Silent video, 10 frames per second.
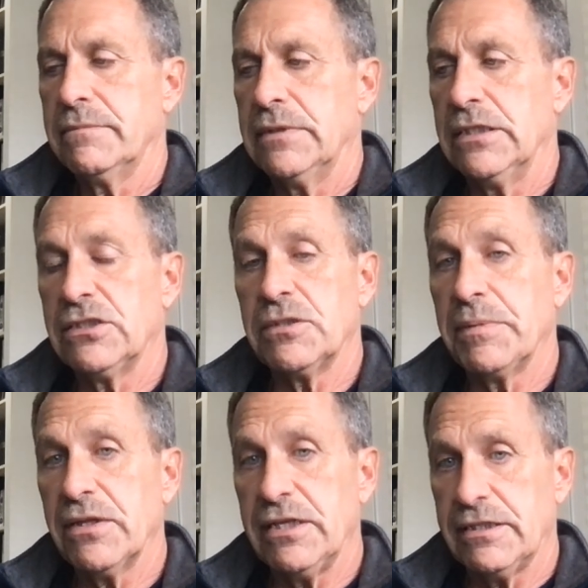
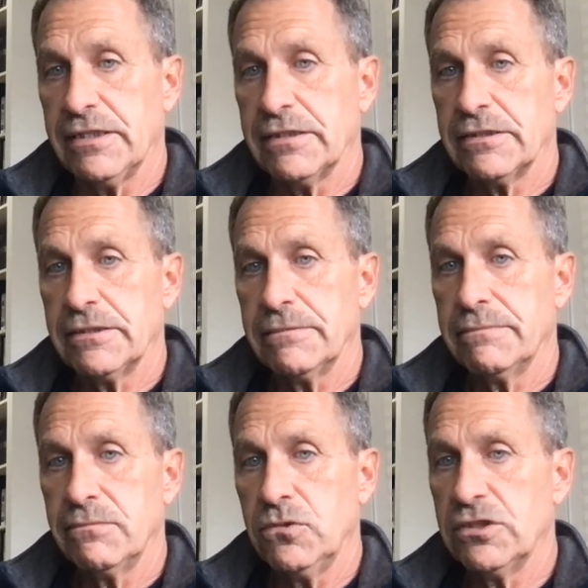instability test
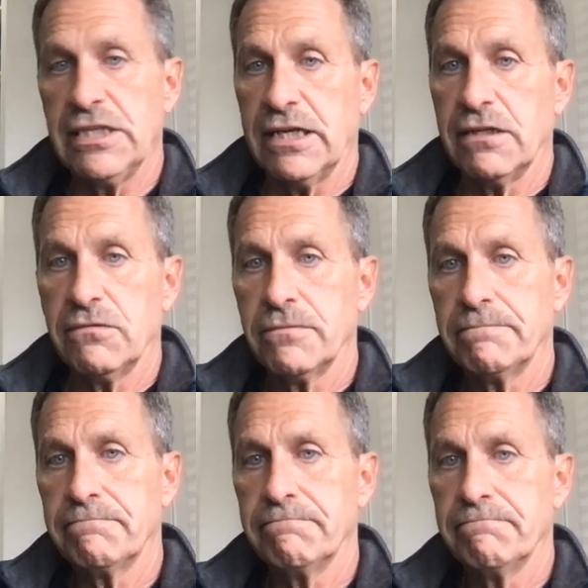was negative.
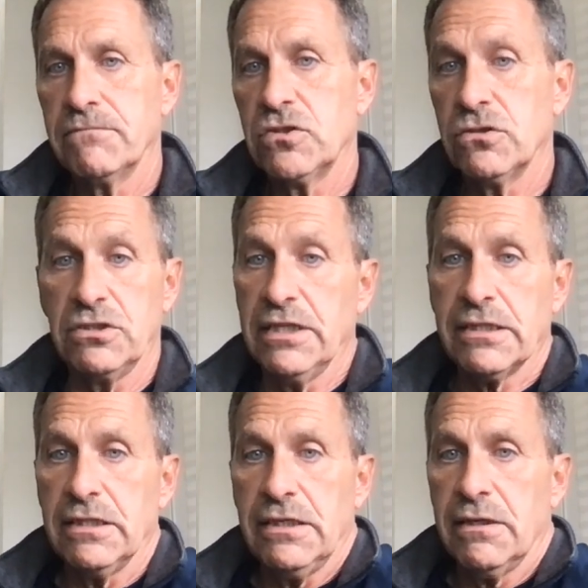So there's
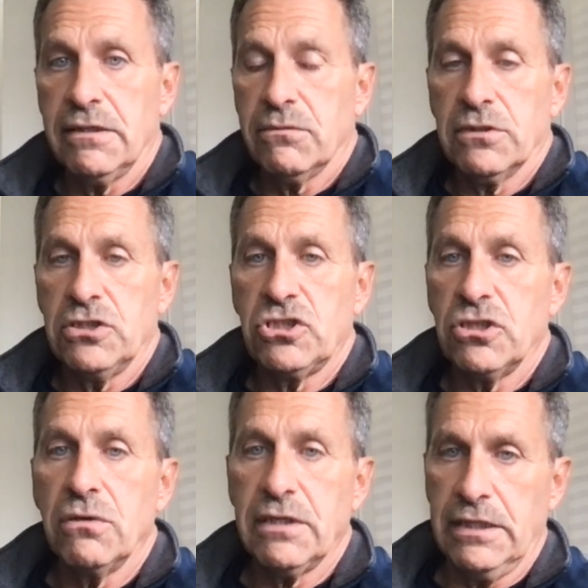nothing there that really
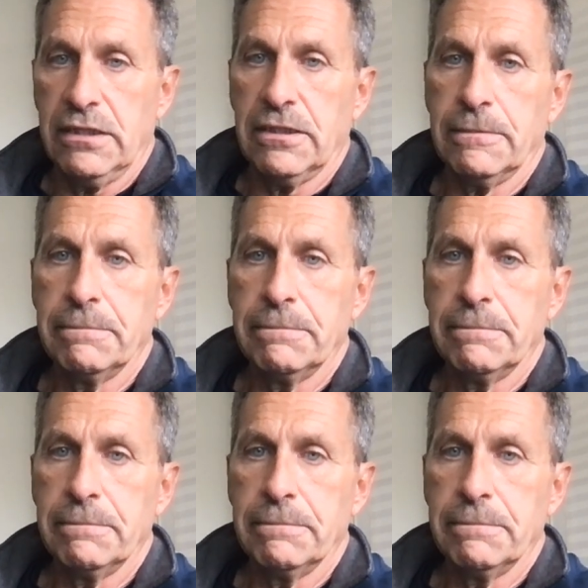showed anything.